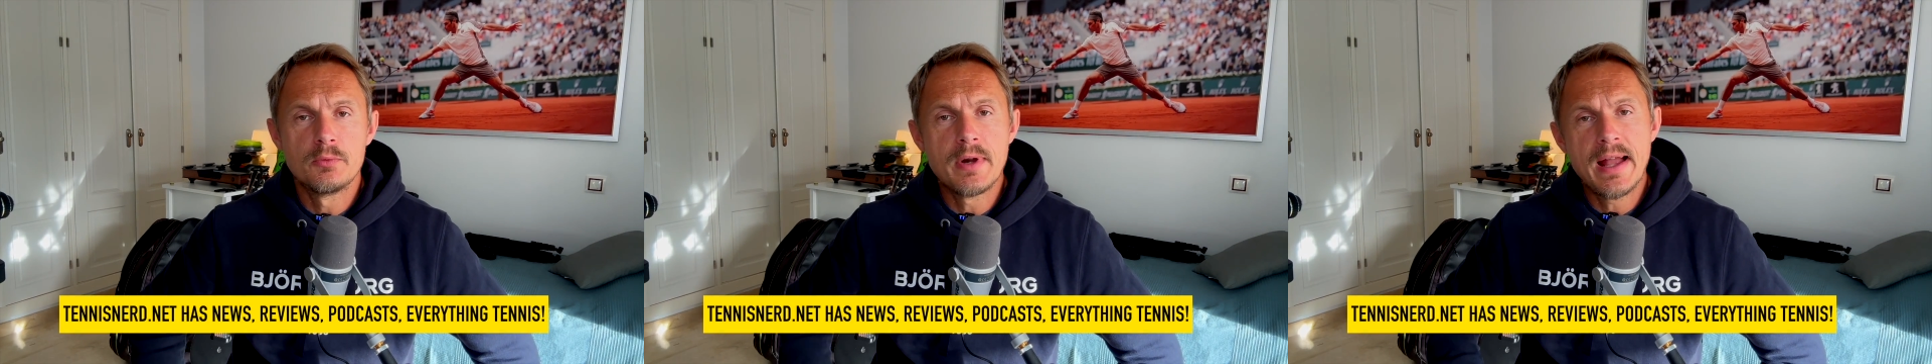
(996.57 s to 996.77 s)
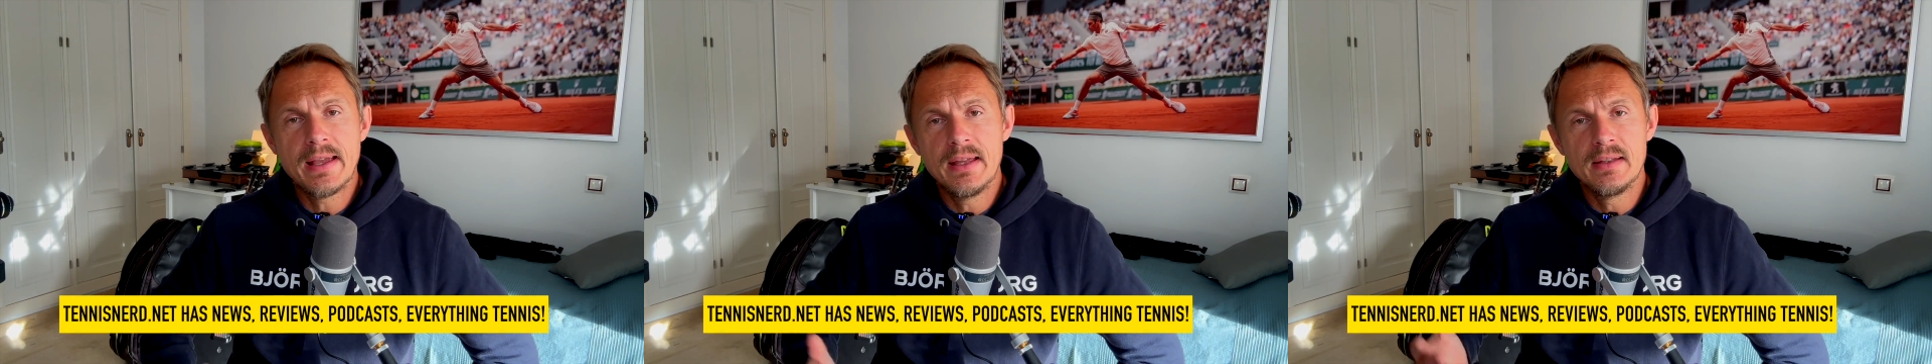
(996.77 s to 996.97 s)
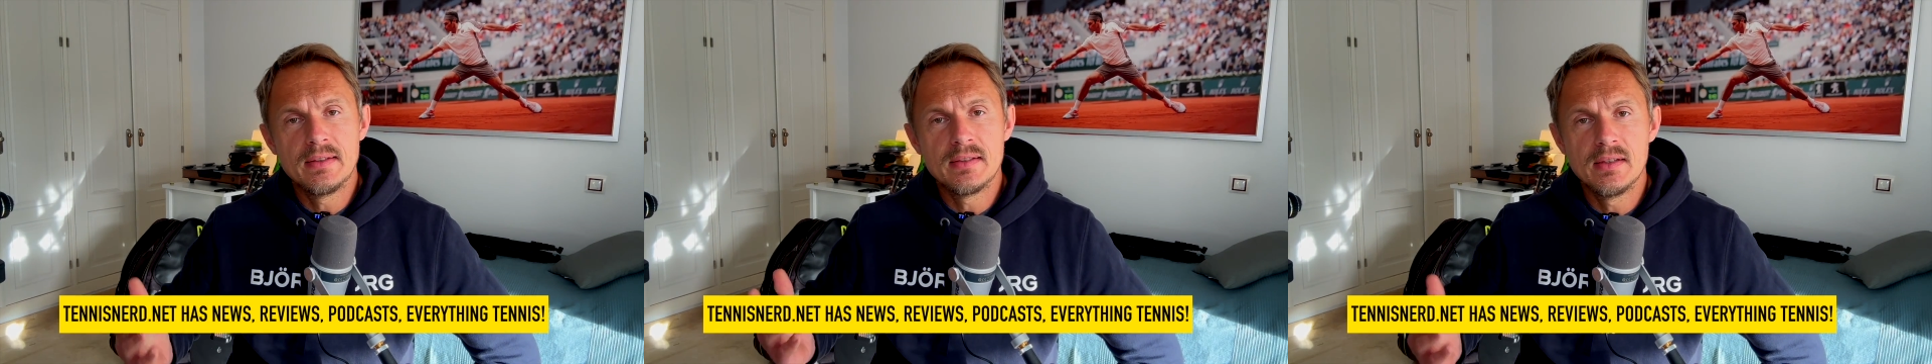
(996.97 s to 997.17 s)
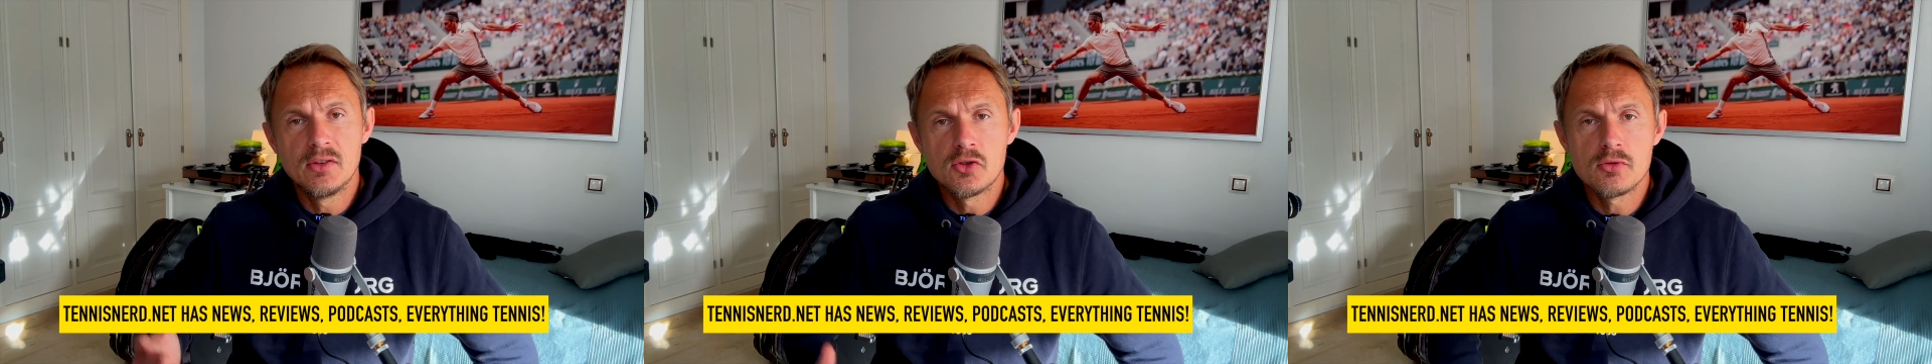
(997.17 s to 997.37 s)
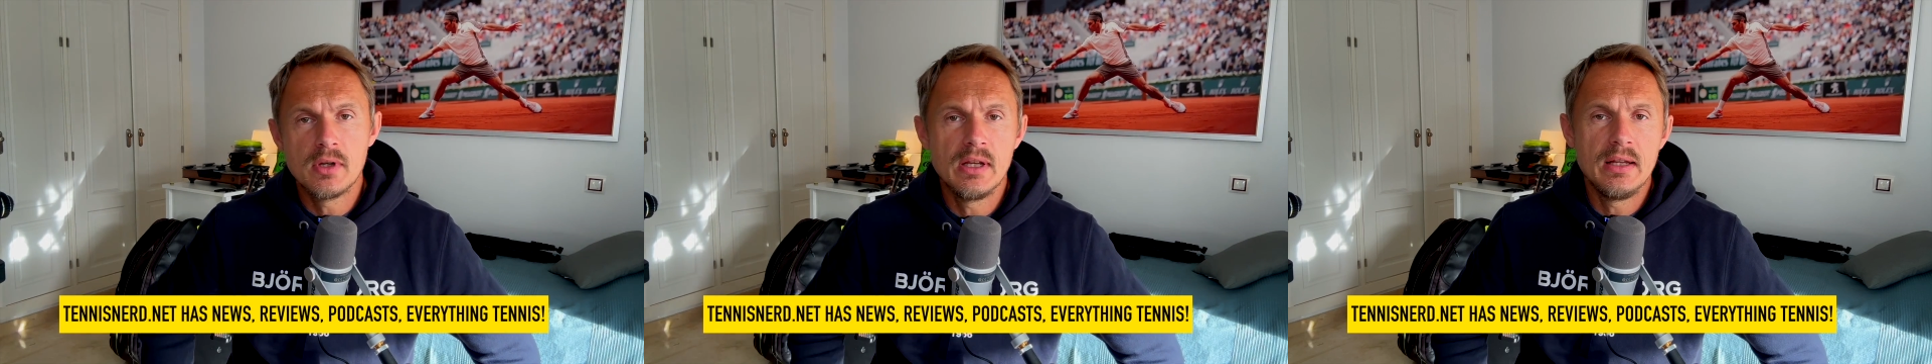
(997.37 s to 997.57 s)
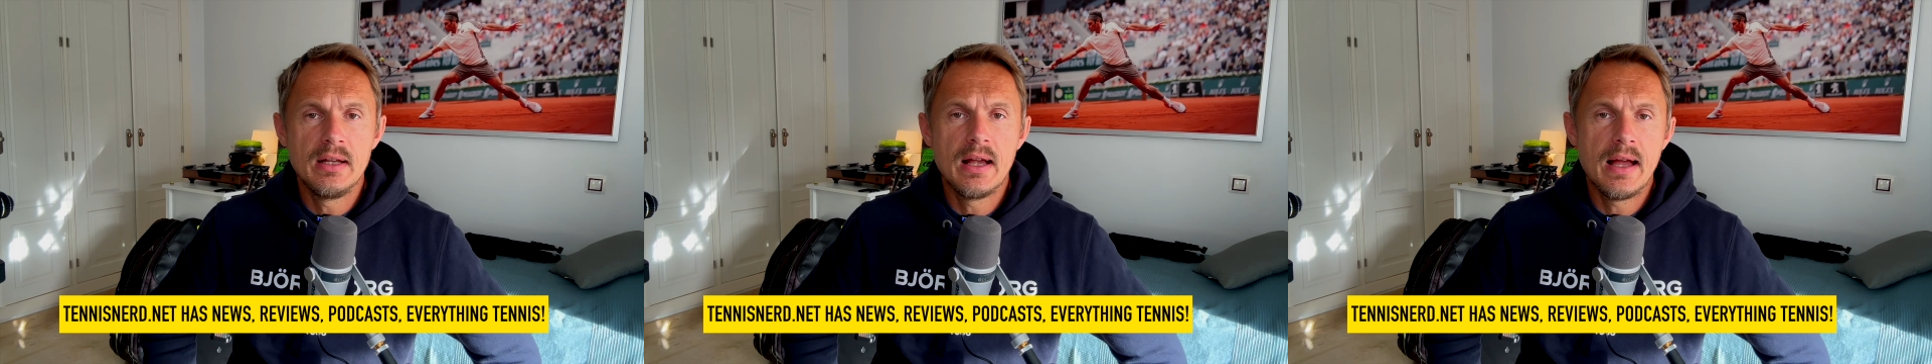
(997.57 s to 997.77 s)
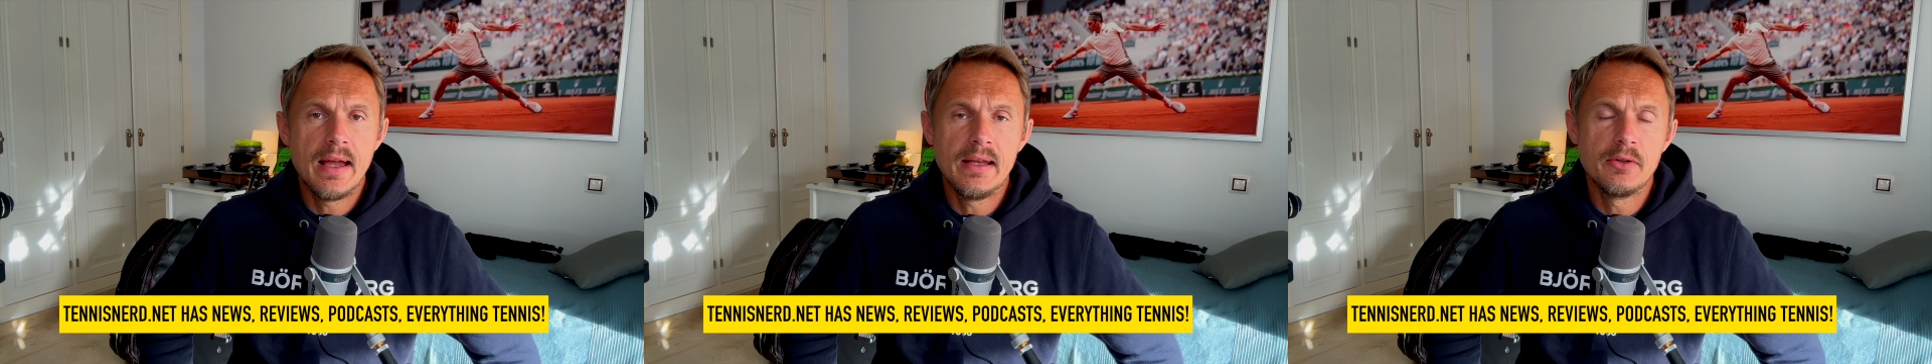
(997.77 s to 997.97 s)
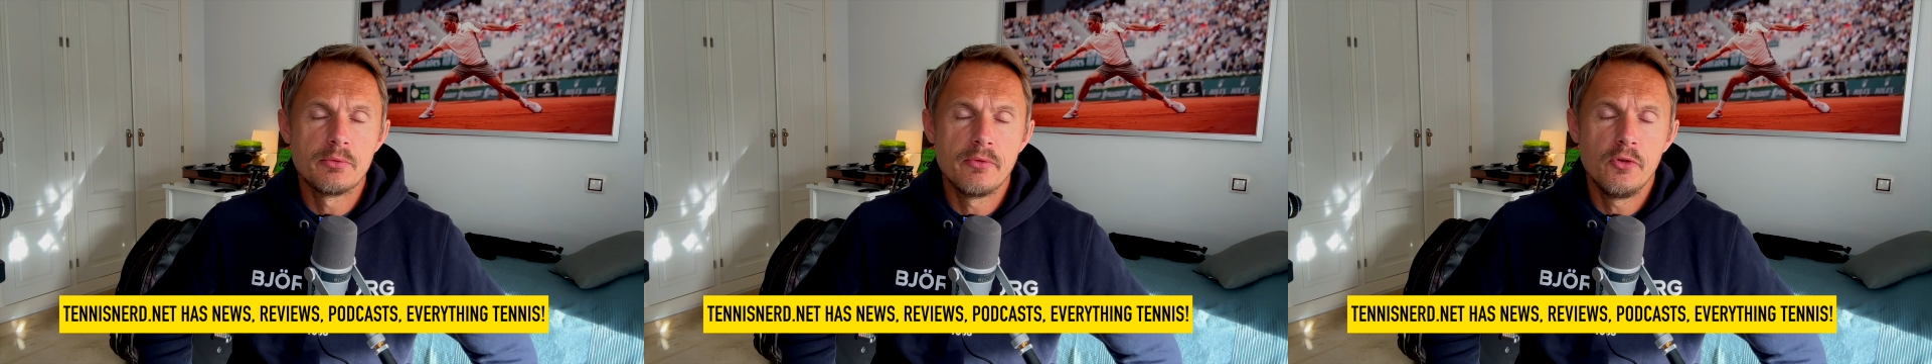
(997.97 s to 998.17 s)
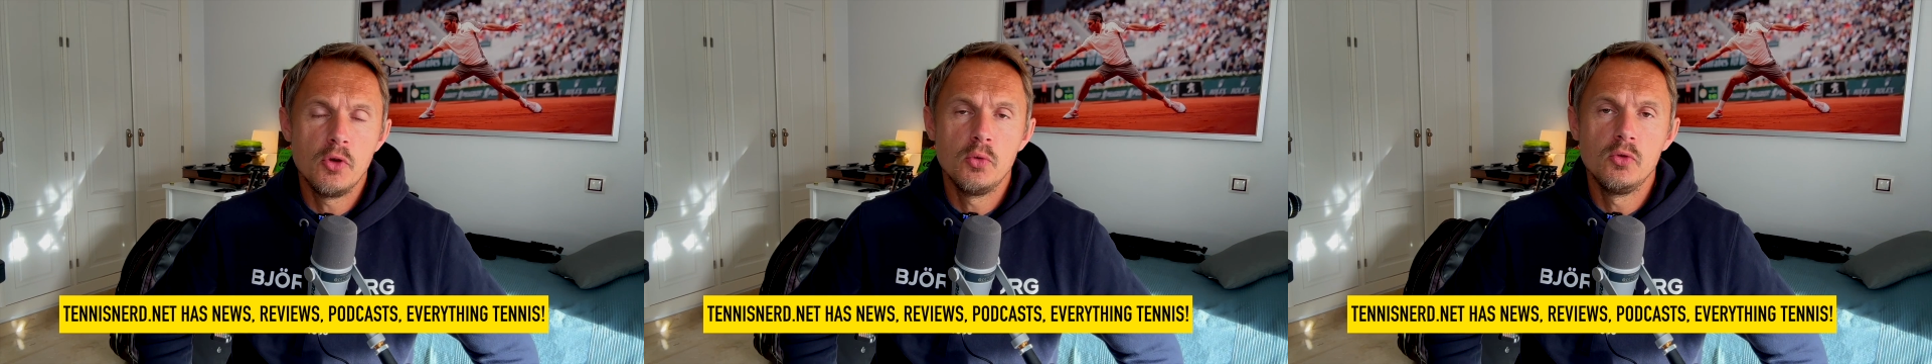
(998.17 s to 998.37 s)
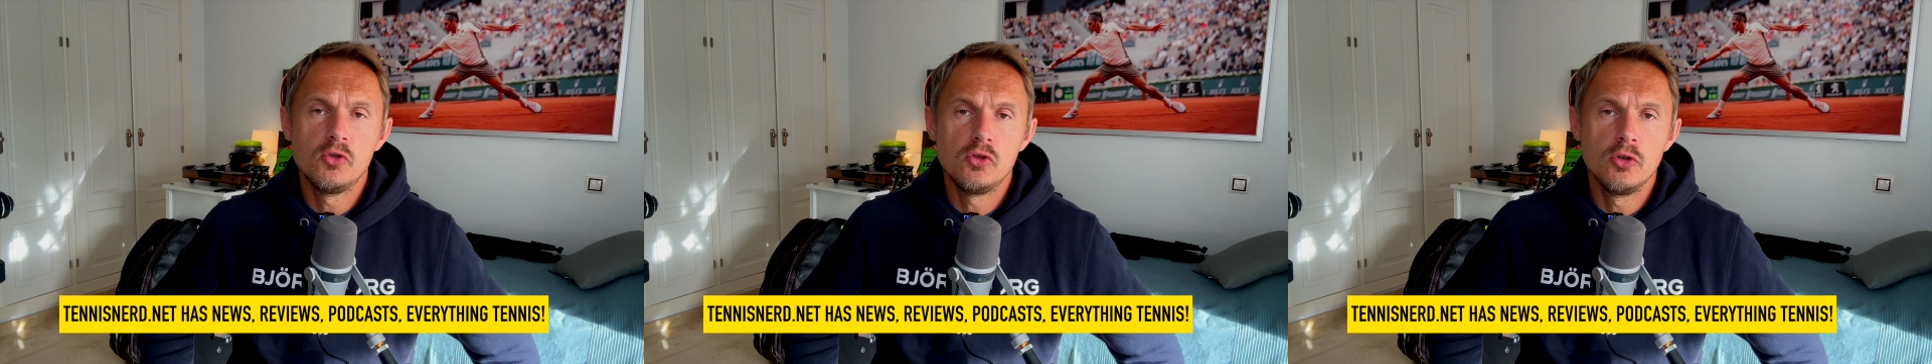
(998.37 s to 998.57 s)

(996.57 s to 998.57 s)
rackets and string guide reviews,